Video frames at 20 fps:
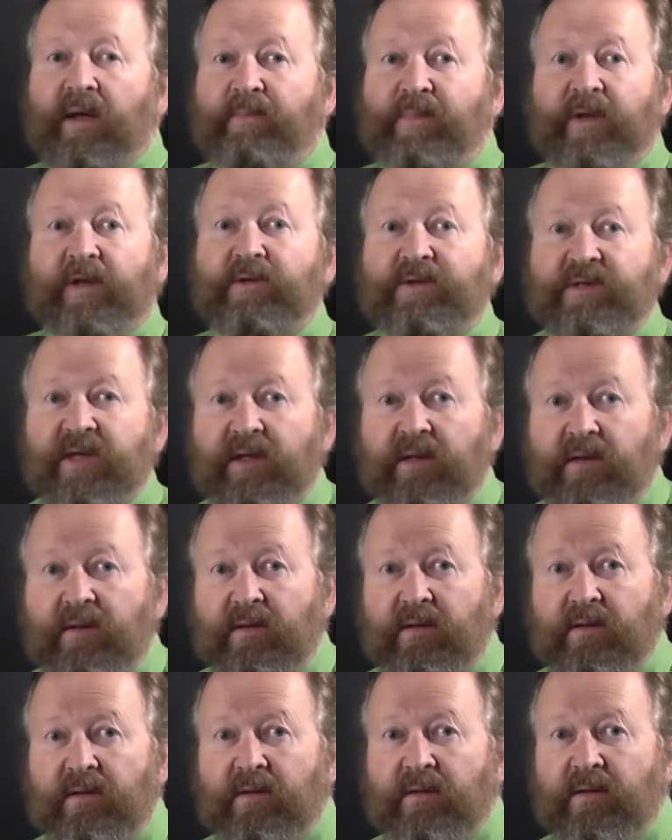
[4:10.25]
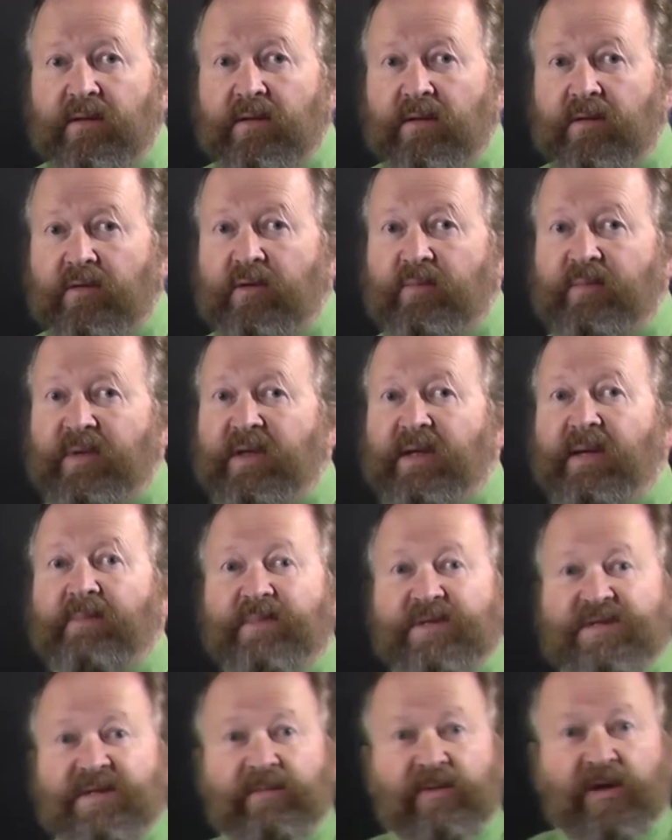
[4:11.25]
building. It could be
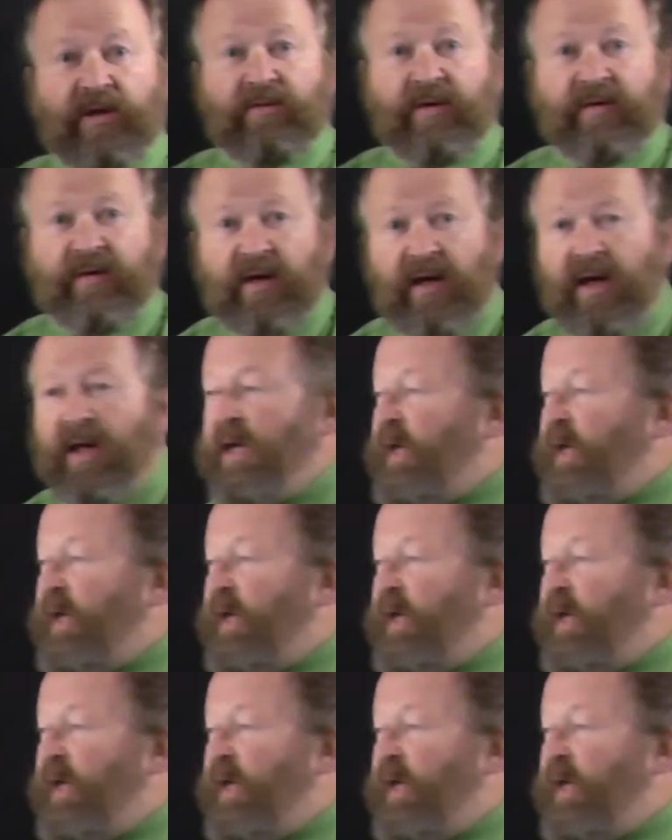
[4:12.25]
number something or other.